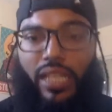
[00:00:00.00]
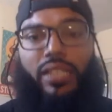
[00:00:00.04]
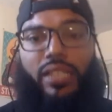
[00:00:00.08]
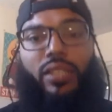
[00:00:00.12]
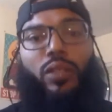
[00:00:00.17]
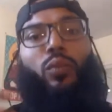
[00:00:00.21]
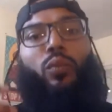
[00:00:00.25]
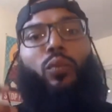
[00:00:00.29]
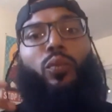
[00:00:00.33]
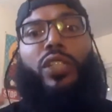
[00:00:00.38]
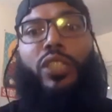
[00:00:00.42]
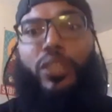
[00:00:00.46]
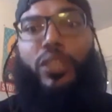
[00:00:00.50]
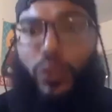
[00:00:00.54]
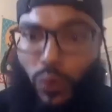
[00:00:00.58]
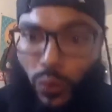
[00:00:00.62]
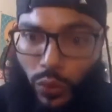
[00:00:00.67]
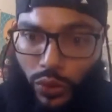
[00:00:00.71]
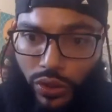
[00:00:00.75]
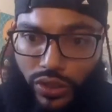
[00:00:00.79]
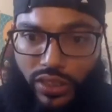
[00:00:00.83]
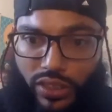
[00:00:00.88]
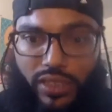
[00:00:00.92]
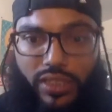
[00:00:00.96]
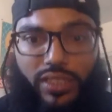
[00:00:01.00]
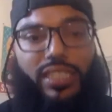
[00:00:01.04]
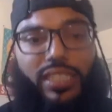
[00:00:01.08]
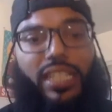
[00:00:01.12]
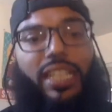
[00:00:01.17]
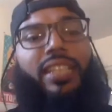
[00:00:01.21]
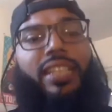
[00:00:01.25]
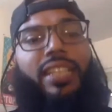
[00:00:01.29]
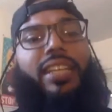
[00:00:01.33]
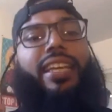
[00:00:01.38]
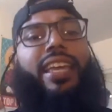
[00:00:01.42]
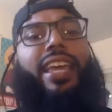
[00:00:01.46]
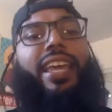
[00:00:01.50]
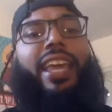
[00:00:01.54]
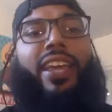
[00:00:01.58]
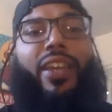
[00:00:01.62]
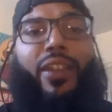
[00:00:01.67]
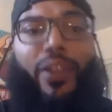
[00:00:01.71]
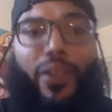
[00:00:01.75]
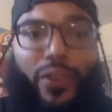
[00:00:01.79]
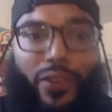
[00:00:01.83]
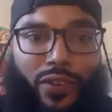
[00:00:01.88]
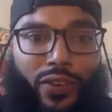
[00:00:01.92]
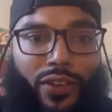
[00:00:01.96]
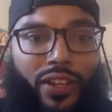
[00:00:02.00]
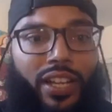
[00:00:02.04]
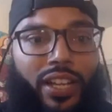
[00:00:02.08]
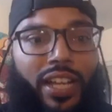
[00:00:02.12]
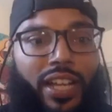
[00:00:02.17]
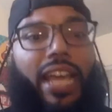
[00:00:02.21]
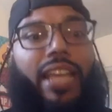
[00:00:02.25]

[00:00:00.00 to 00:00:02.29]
and the resources and the care